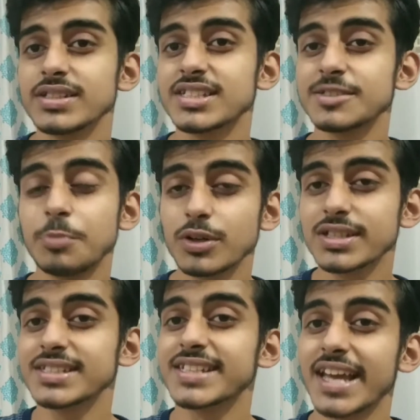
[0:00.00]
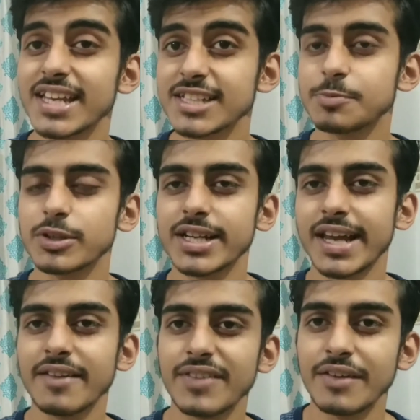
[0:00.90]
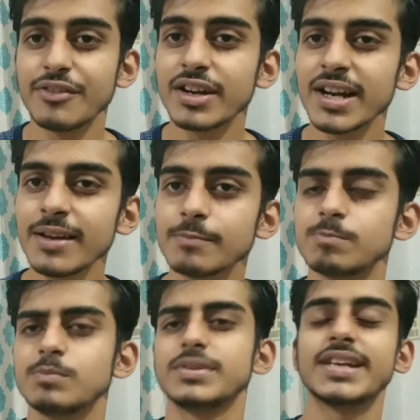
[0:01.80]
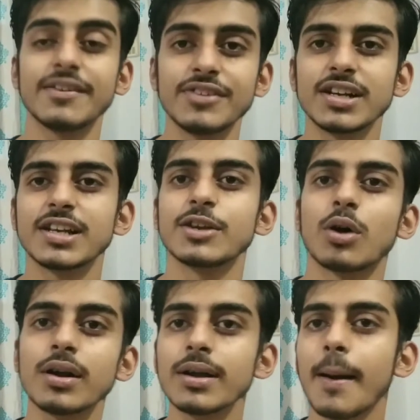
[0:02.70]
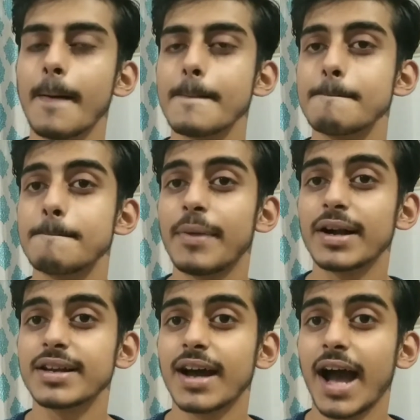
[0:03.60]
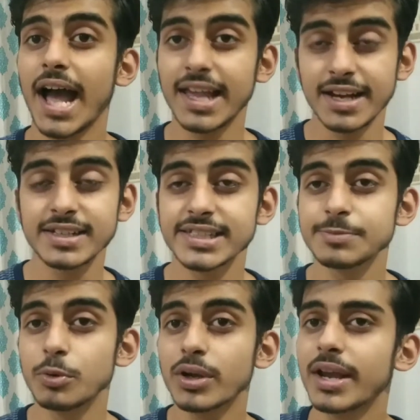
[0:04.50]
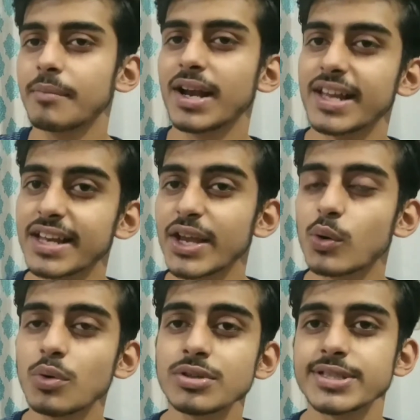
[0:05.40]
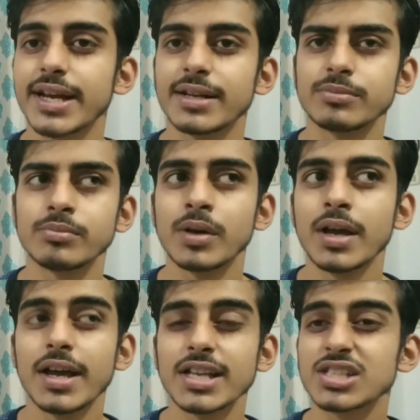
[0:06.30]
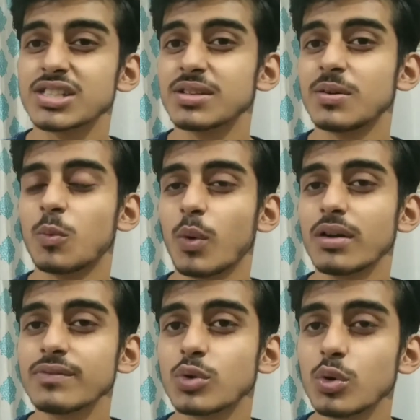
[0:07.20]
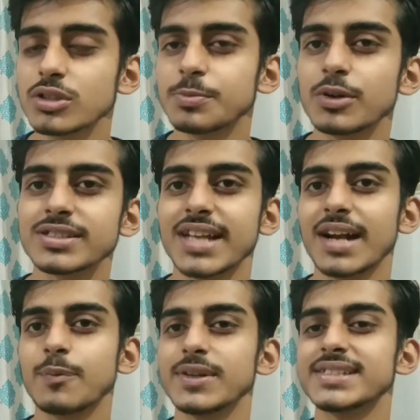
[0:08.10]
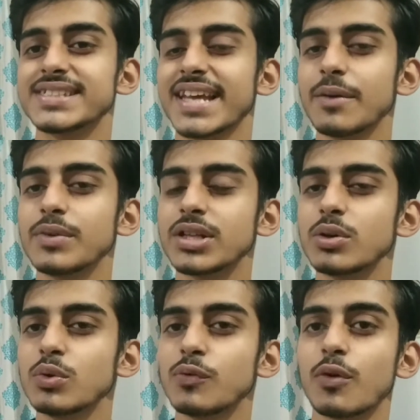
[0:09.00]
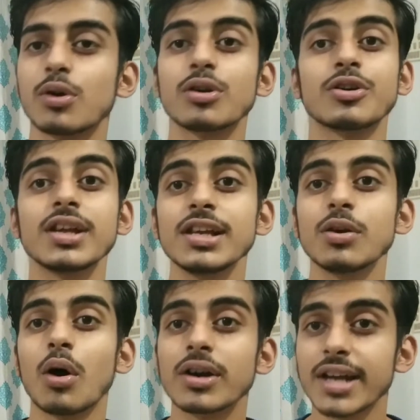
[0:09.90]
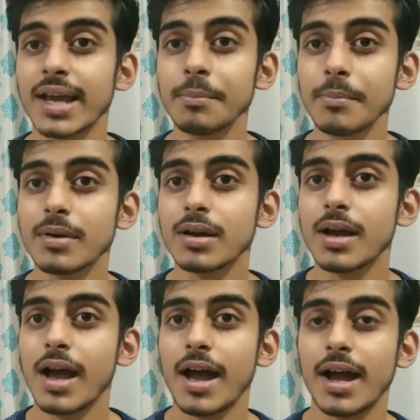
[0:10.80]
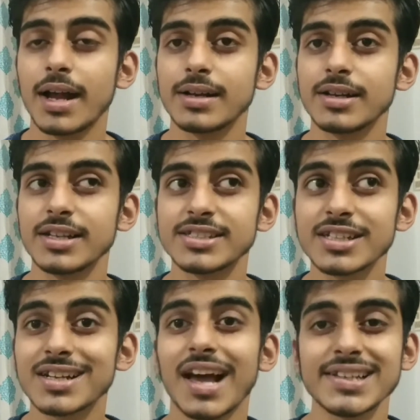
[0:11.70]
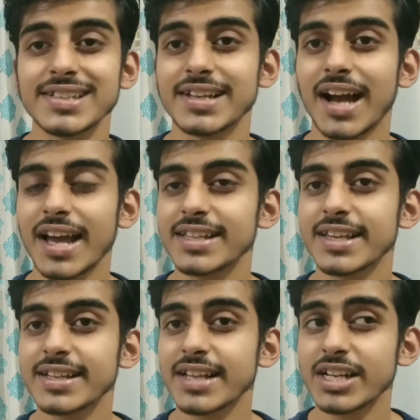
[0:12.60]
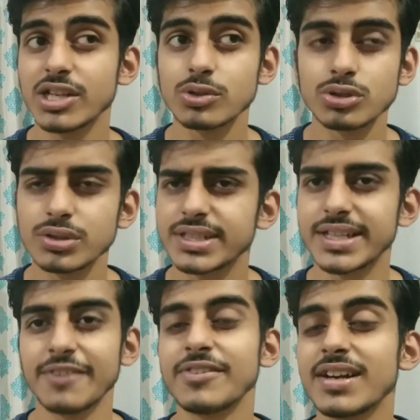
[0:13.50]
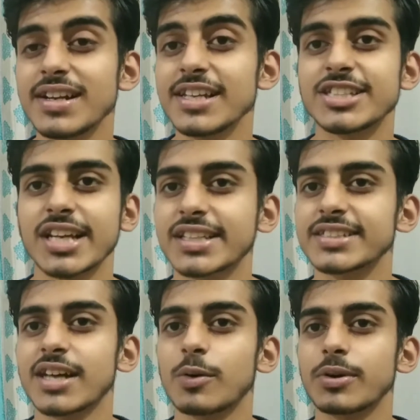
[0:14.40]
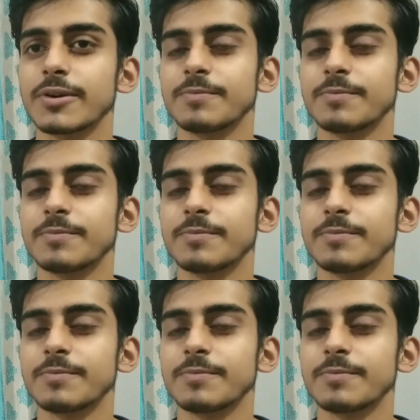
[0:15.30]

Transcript: is this book the scariest book that I have ever read? Definitely not. But I read this book in my degree course, and it's one of those books that will stay with you for a really long time. And it's a classic. I think that you should definitely check this out.